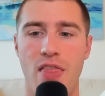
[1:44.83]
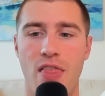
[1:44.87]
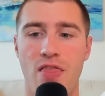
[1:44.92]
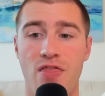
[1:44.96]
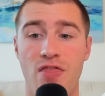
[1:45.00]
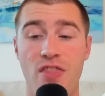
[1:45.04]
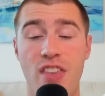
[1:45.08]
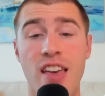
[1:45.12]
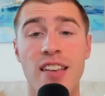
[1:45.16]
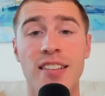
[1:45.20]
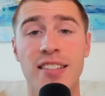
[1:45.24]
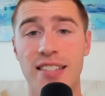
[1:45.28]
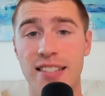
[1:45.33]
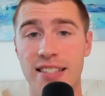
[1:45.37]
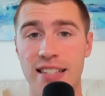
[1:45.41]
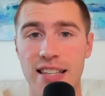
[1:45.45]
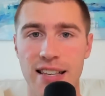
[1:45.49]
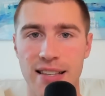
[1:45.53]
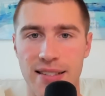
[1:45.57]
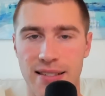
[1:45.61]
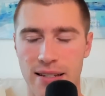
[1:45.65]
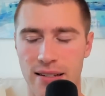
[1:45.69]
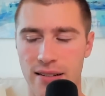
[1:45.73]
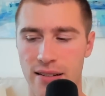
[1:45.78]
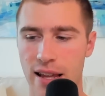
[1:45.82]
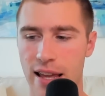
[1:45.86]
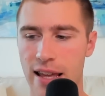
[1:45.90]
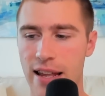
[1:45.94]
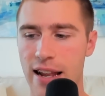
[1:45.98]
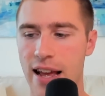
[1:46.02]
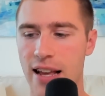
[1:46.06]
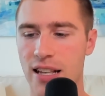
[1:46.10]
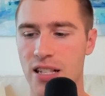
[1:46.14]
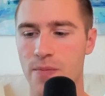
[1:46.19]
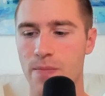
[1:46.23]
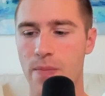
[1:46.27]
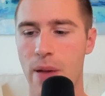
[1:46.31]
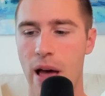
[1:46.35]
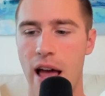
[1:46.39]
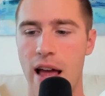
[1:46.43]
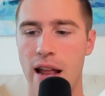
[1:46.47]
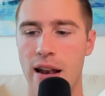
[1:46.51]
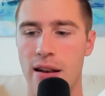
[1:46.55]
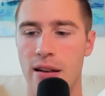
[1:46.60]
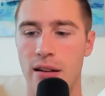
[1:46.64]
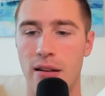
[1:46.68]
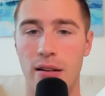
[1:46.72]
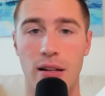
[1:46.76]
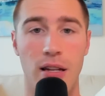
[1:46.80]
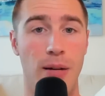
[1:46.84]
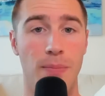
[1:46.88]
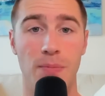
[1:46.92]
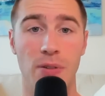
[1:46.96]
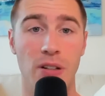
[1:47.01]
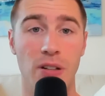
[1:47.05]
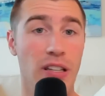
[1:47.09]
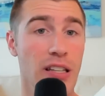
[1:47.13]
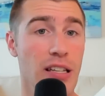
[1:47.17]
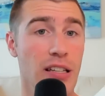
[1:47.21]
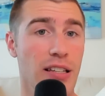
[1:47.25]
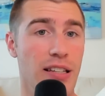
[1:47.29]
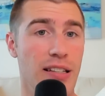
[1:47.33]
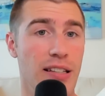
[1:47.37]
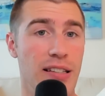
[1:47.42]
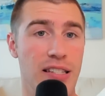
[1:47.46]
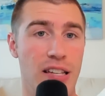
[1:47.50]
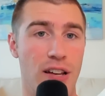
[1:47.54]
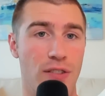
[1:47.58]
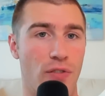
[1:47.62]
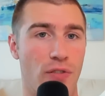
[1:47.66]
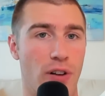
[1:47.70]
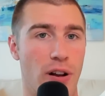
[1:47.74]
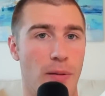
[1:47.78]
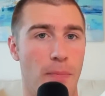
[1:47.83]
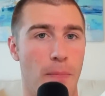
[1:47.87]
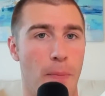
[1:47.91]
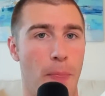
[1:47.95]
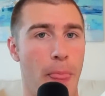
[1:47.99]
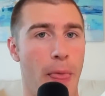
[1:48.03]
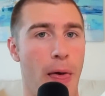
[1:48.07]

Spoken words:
This season, it has been completely different.